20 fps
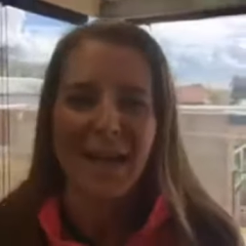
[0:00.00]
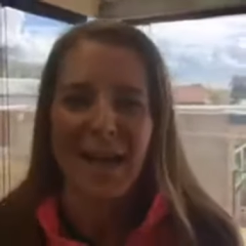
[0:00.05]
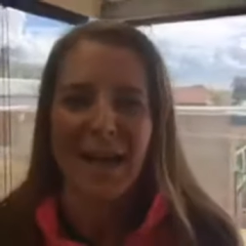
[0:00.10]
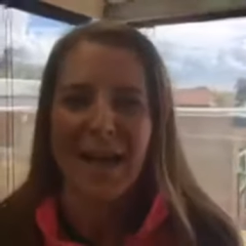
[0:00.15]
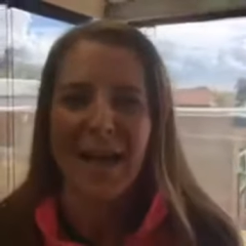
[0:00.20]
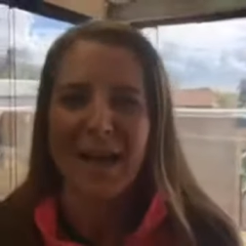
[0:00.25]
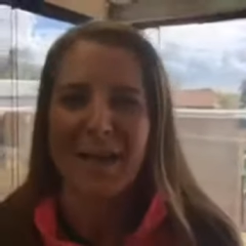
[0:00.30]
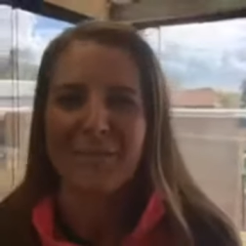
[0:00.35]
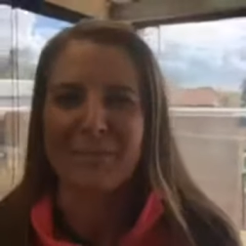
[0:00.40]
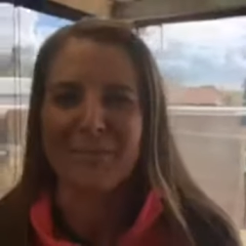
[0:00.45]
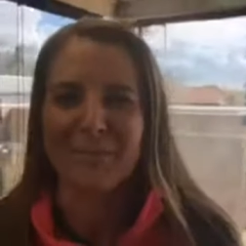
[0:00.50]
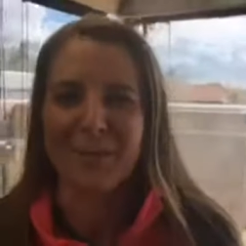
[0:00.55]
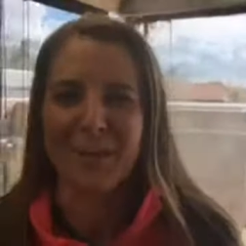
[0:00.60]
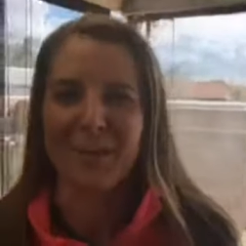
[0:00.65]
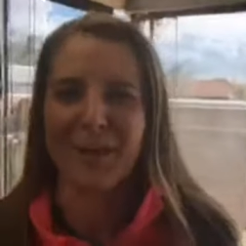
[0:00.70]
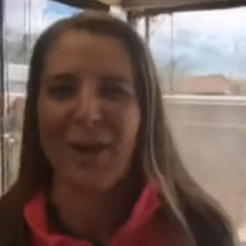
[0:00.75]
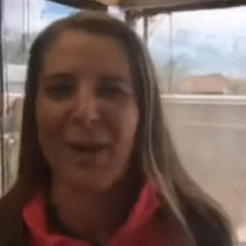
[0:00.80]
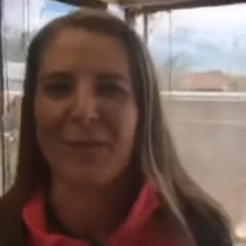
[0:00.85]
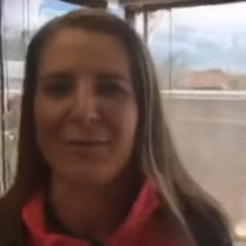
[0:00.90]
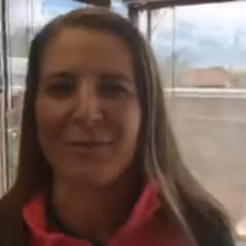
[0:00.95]

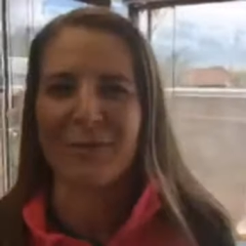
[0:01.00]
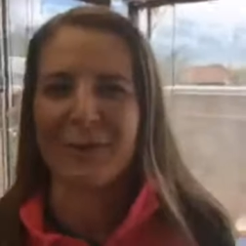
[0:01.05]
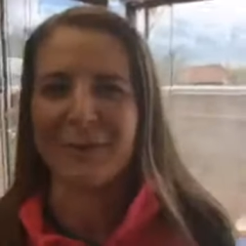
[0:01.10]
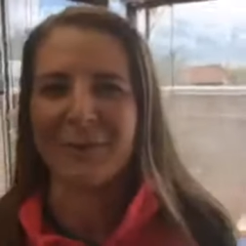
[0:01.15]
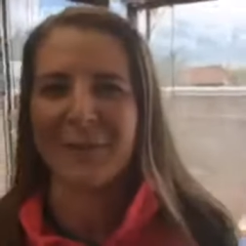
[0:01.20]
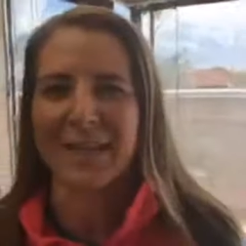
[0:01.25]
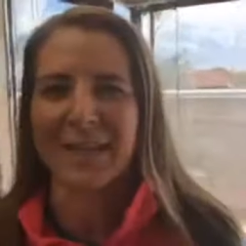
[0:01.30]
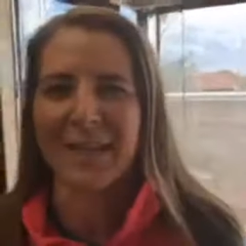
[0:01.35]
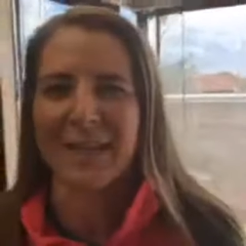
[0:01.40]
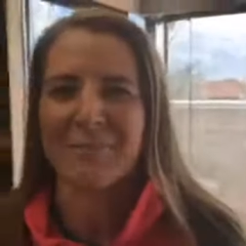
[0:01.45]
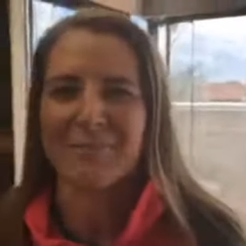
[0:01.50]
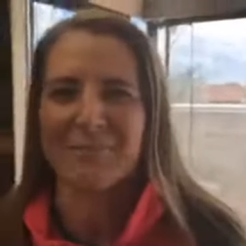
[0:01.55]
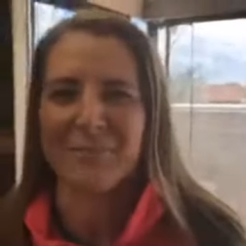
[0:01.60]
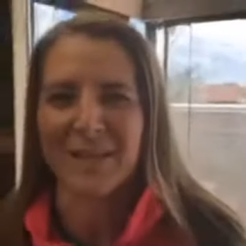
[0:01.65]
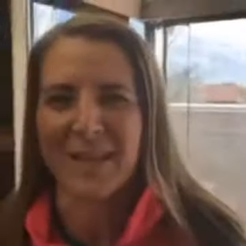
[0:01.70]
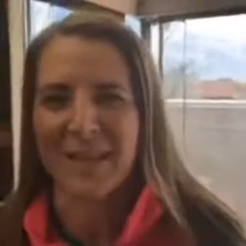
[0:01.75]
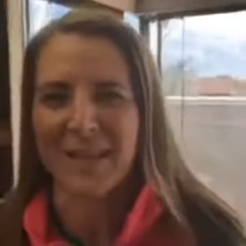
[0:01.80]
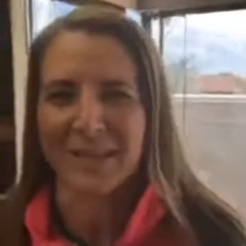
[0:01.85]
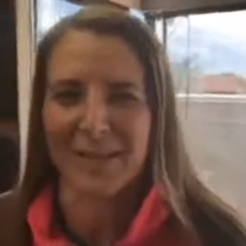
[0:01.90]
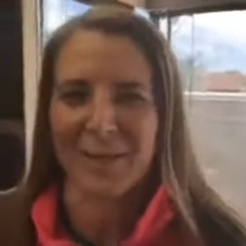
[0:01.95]
Hopefully we,
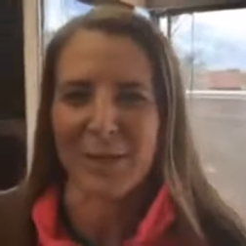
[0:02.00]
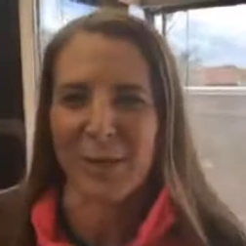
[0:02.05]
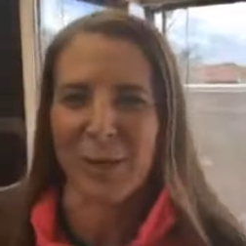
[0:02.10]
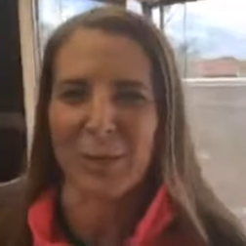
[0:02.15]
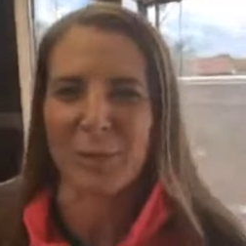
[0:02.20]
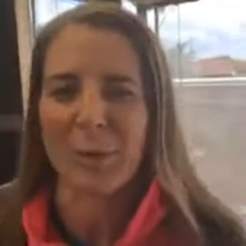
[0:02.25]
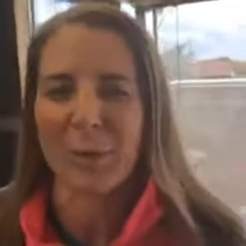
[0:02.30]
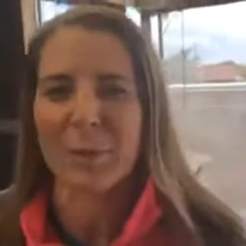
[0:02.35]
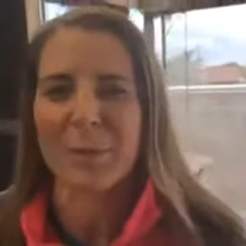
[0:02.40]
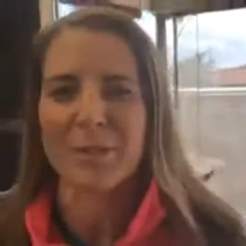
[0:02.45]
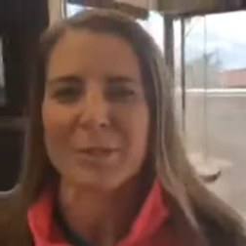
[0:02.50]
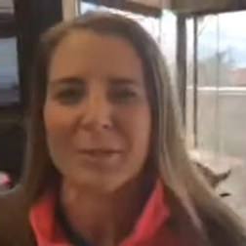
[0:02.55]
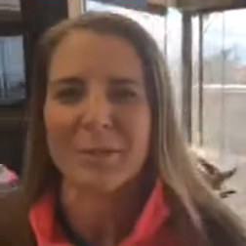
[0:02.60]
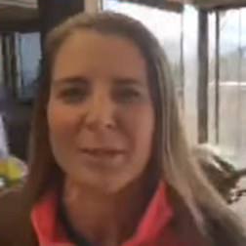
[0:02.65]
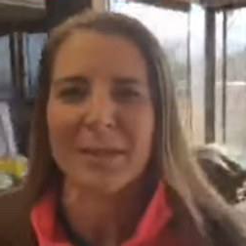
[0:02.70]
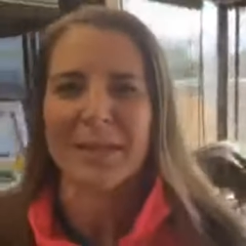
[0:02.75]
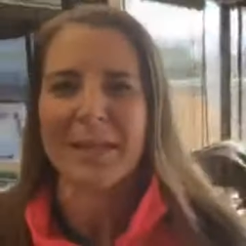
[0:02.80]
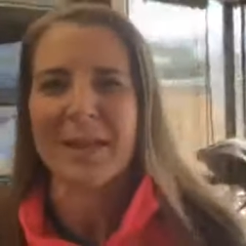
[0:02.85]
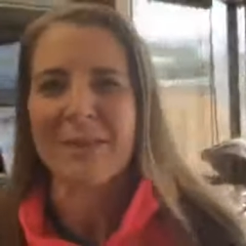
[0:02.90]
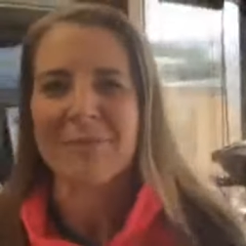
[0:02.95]
can learn what we're
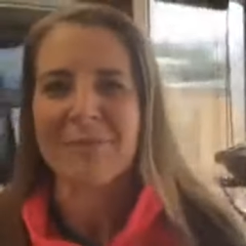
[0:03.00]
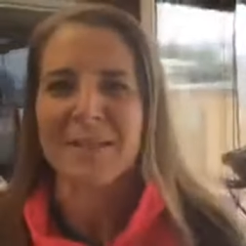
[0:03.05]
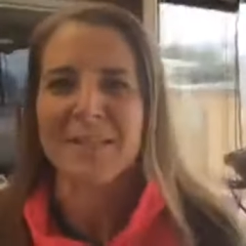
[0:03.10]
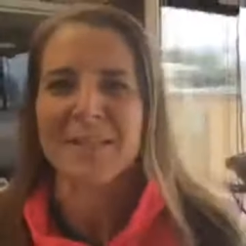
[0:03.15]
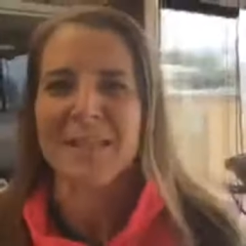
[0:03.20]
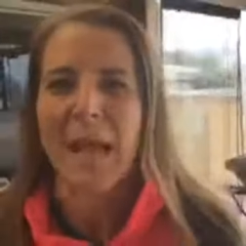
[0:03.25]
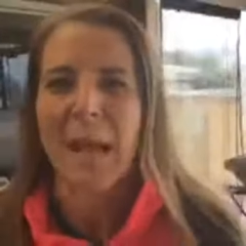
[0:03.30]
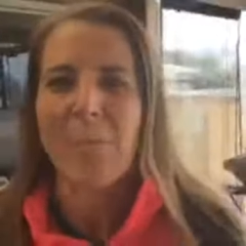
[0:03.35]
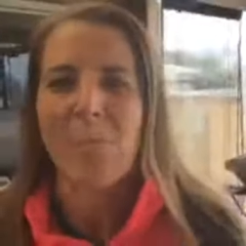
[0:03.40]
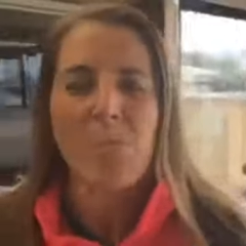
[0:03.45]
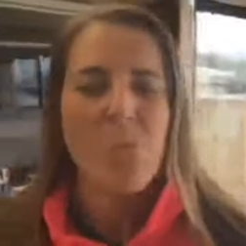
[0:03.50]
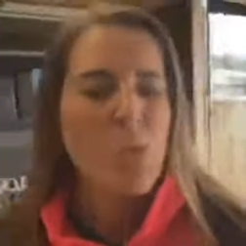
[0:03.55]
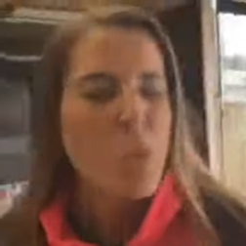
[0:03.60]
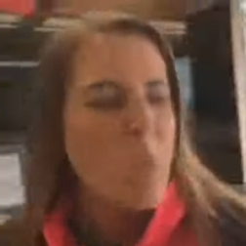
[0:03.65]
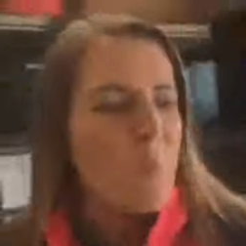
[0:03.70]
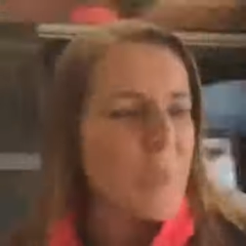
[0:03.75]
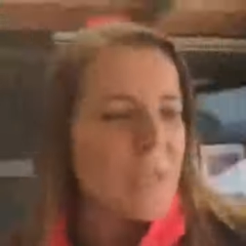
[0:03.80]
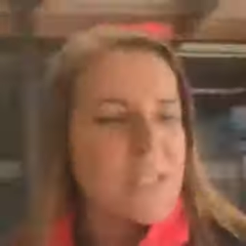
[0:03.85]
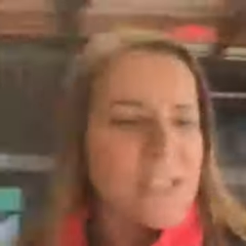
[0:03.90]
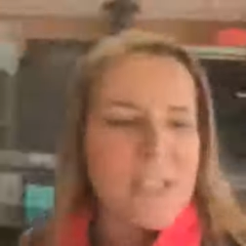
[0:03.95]
doing and fix that.
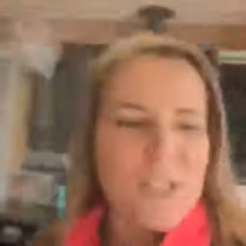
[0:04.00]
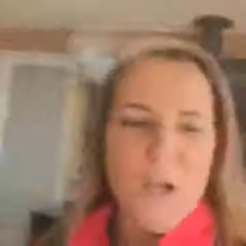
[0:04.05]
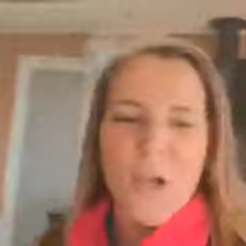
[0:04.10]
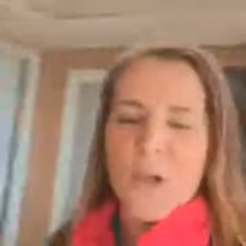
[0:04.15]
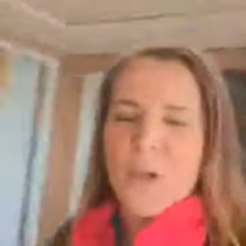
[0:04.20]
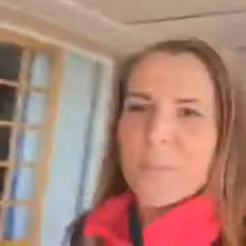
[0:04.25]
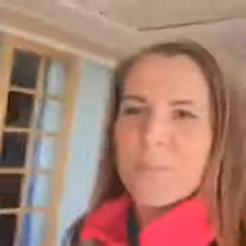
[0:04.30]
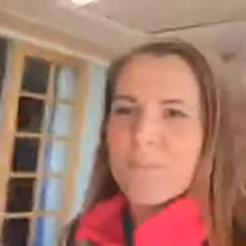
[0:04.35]
But so,